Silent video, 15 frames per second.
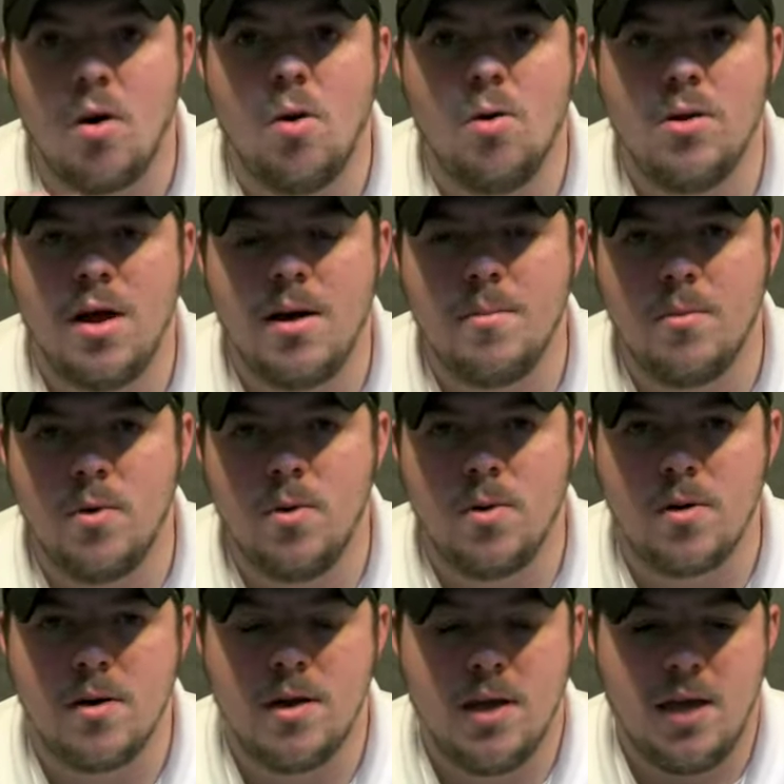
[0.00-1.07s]
a whole lot
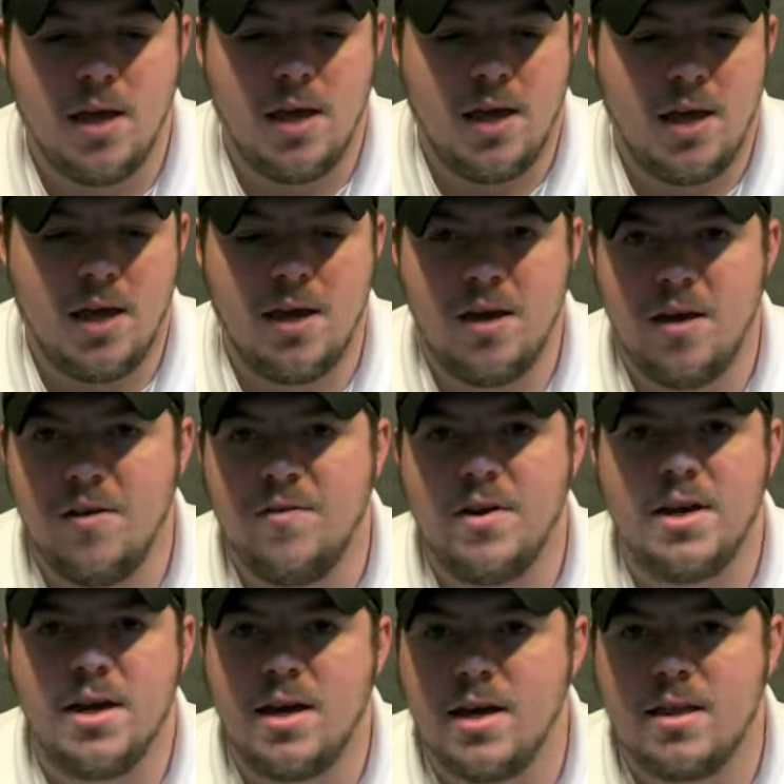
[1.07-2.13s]
more if I
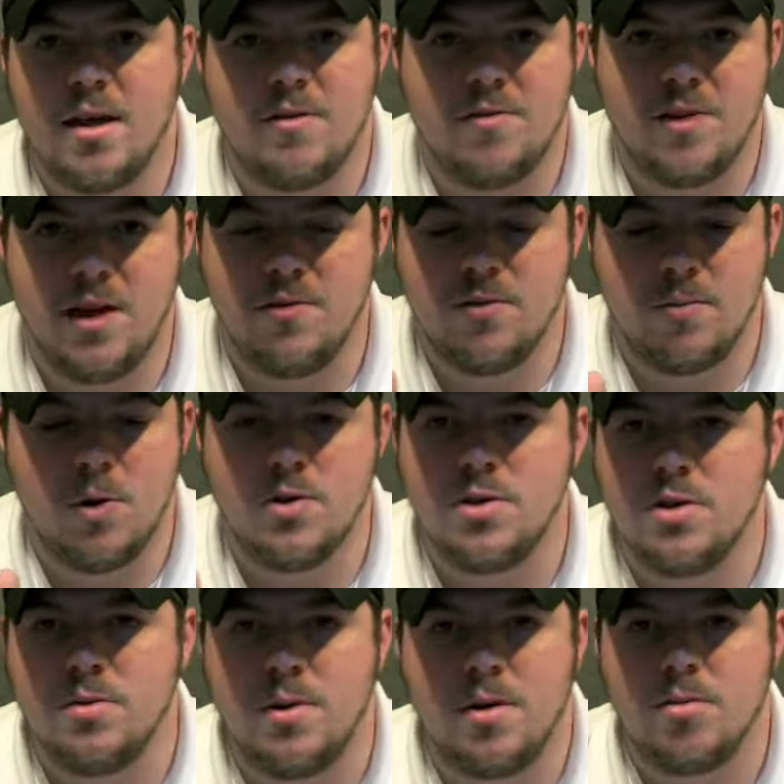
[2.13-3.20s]
could get that flavor most
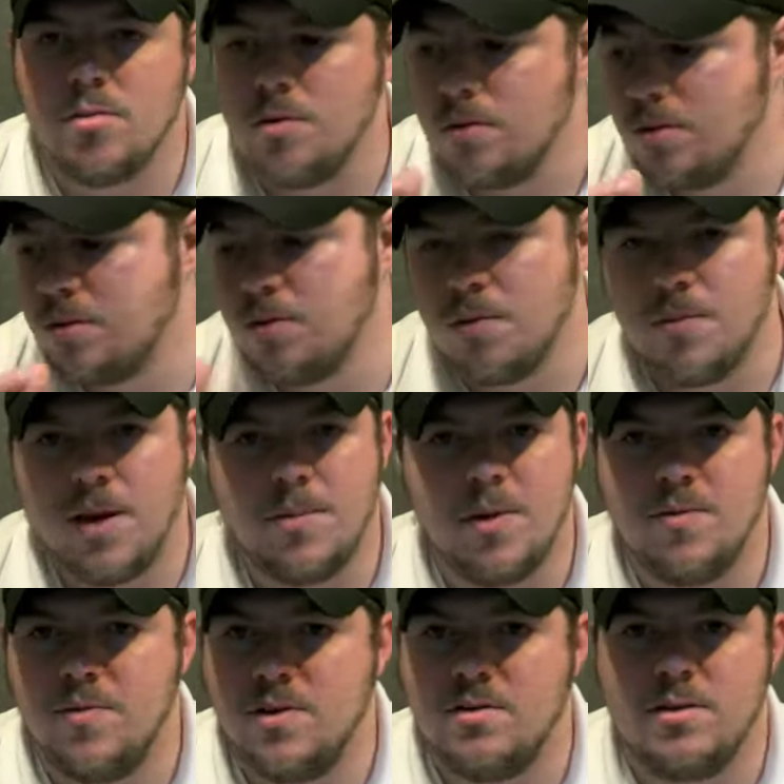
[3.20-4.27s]
of the way through, or maybe
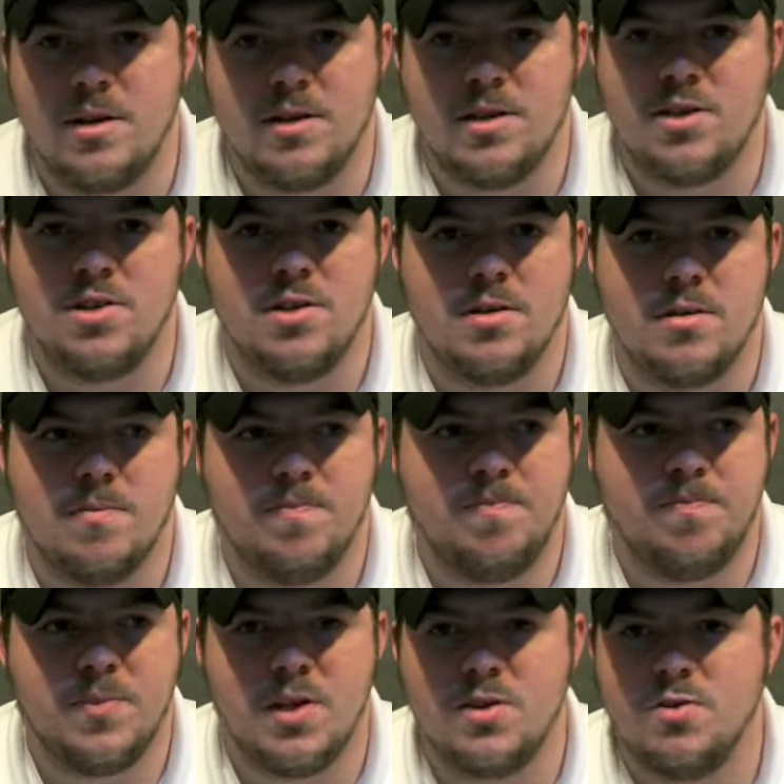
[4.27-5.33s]
if it transitioned
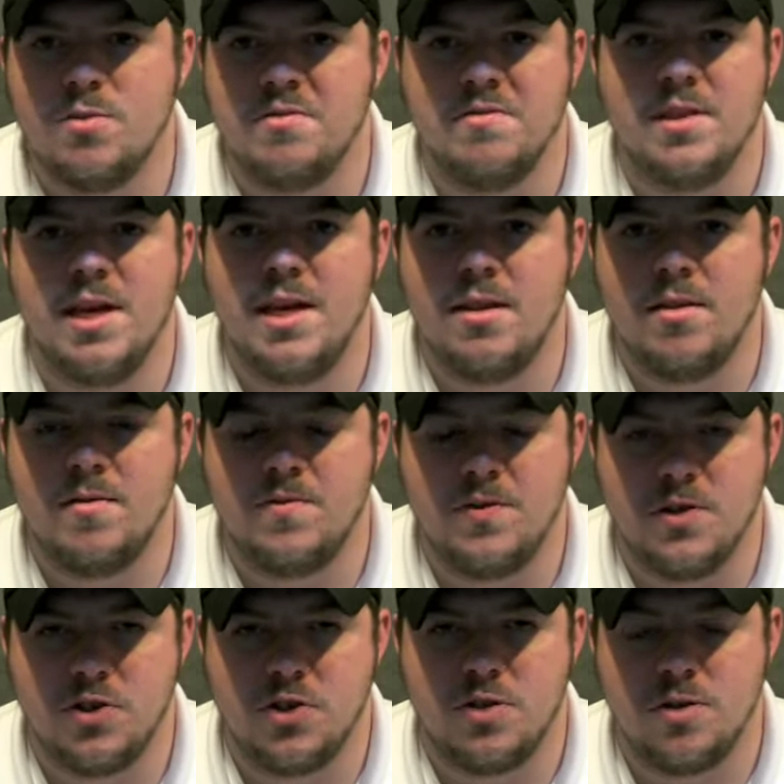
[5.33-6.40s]
sort of late in the
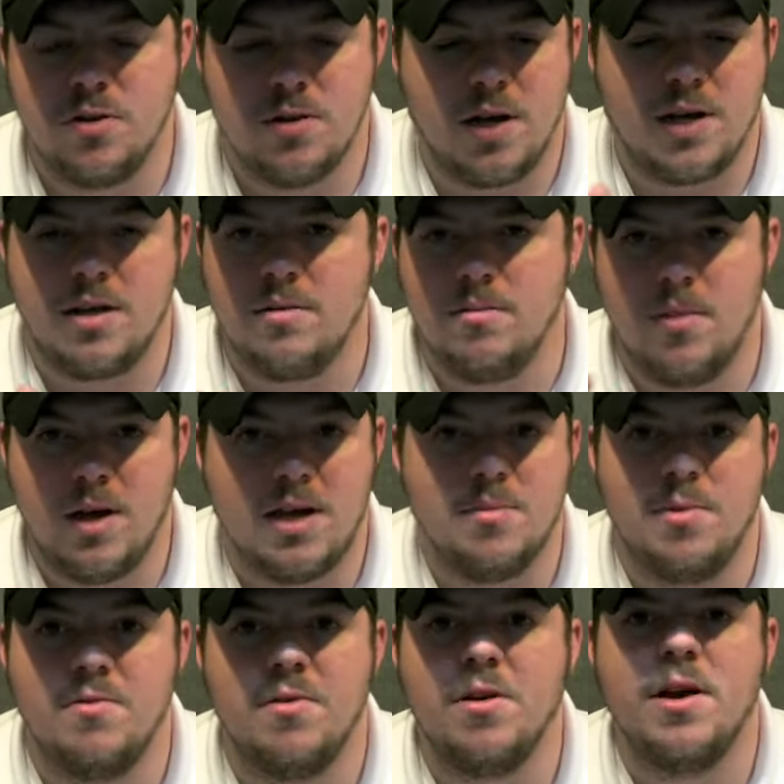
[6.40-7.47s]
first third, I could I
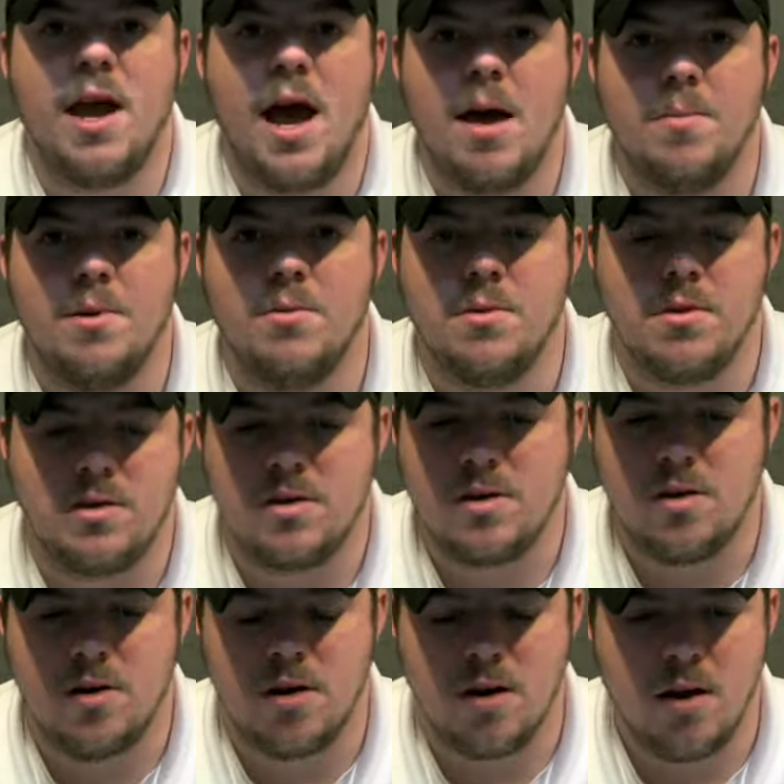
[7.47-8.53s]
could be very happy with the
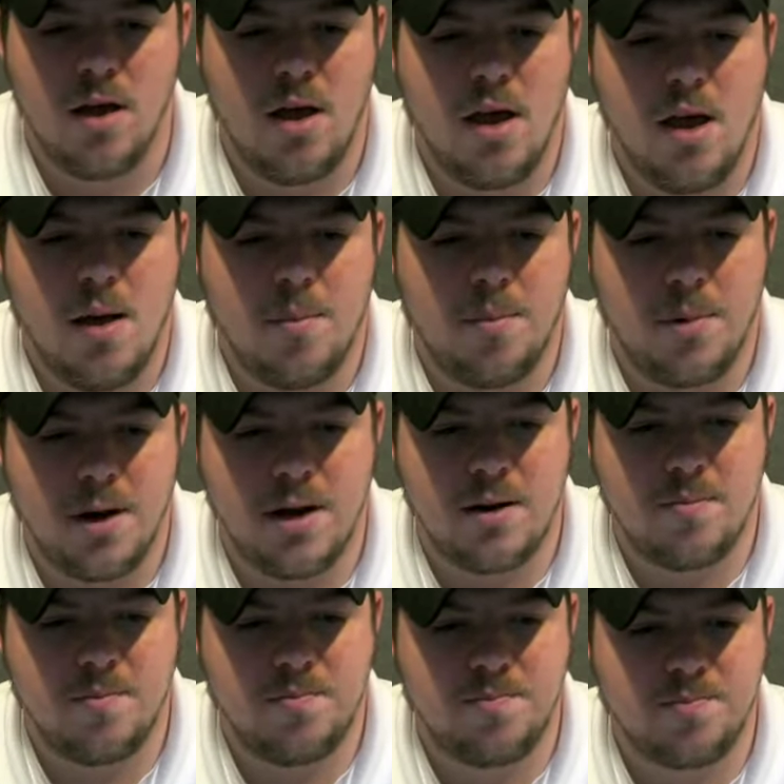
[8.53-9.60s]
cigar,
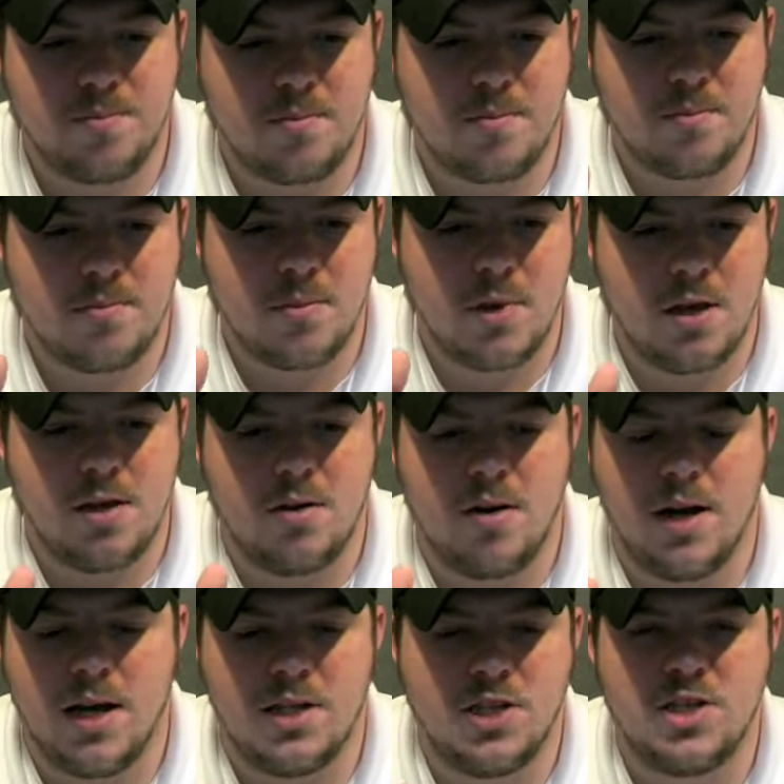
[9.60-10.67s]
but you know
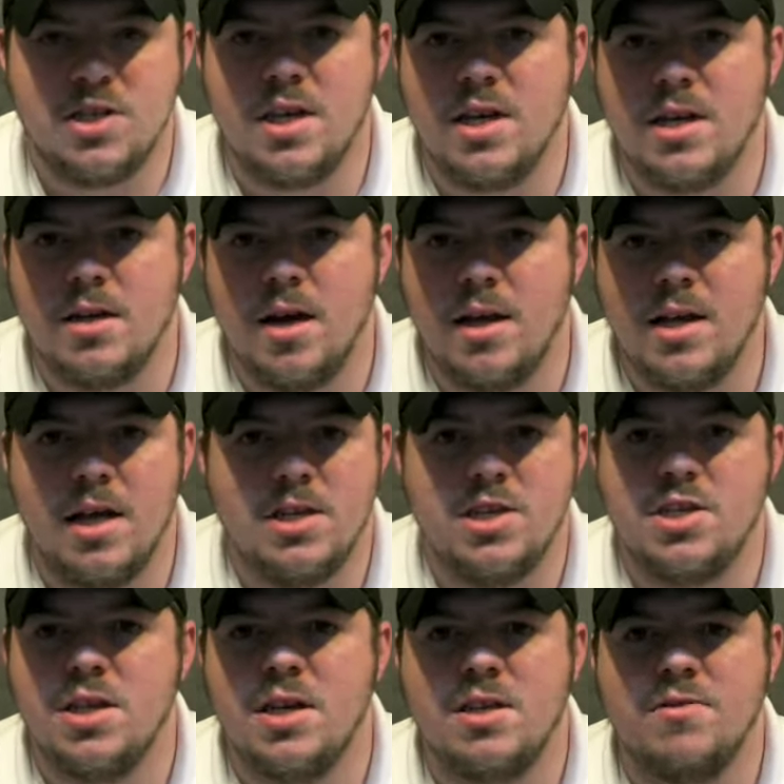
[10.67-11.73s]
I just think I, I
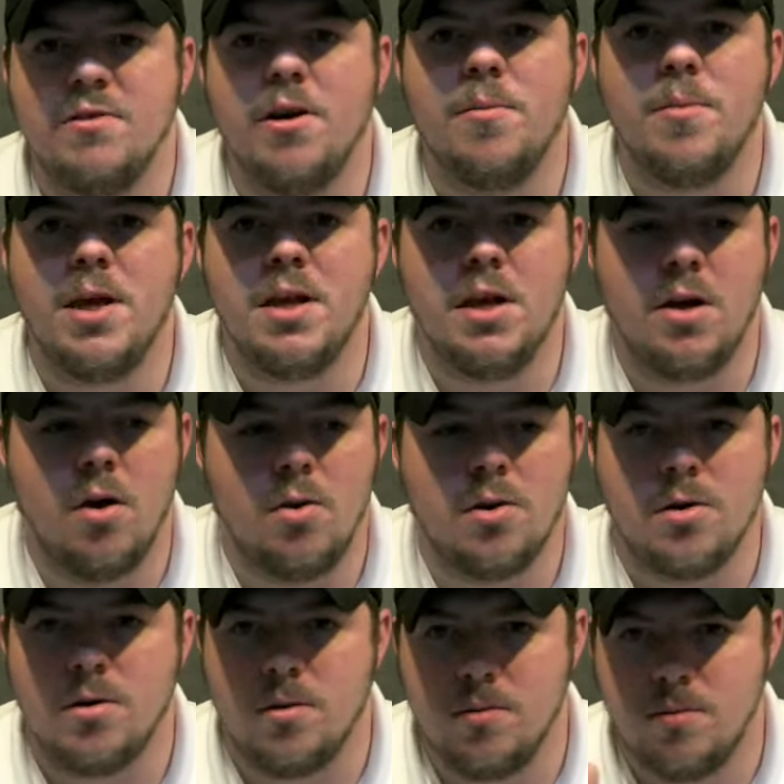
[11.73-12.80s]
just think it's very
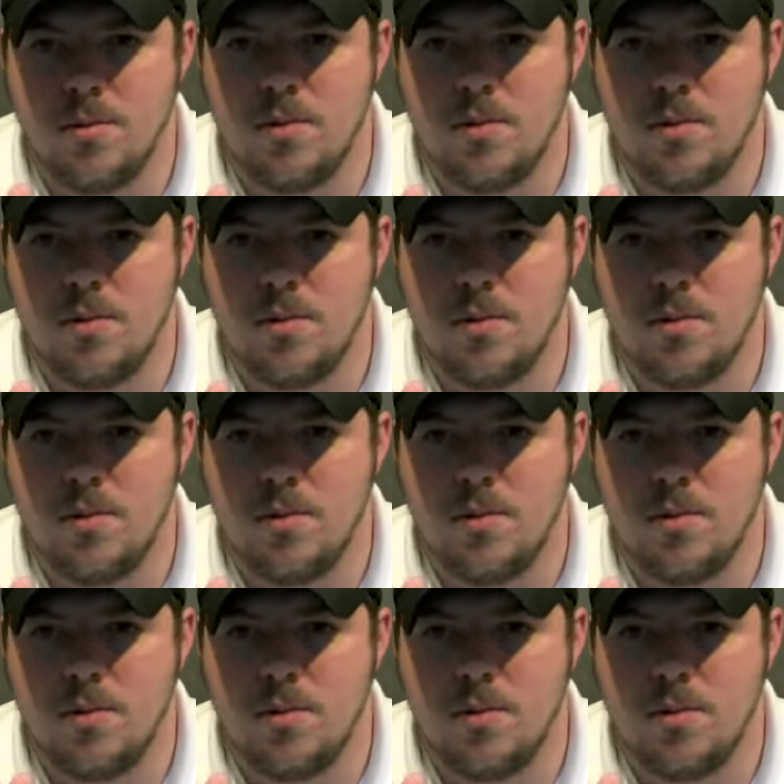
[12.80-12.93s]
mediocre,